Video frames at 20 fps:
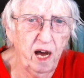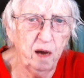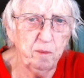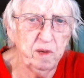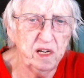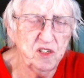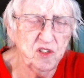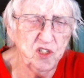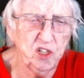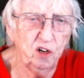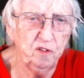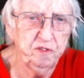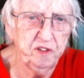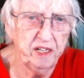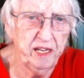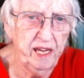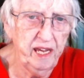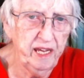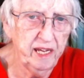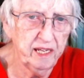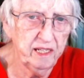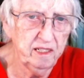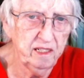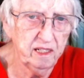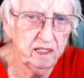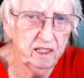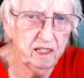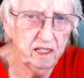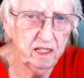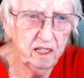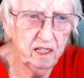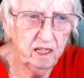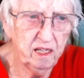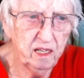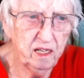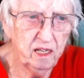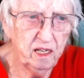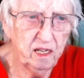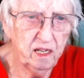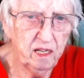myself in hand, and
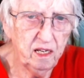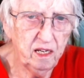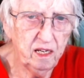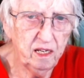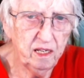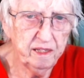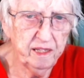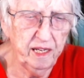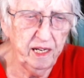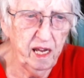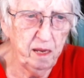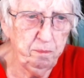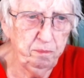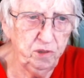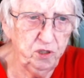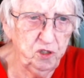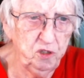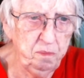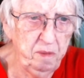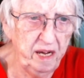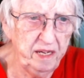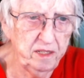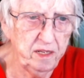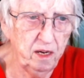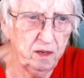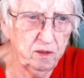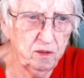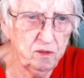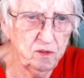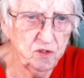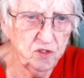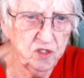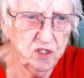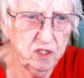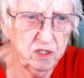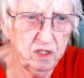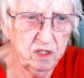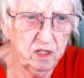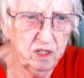then I blew my nose,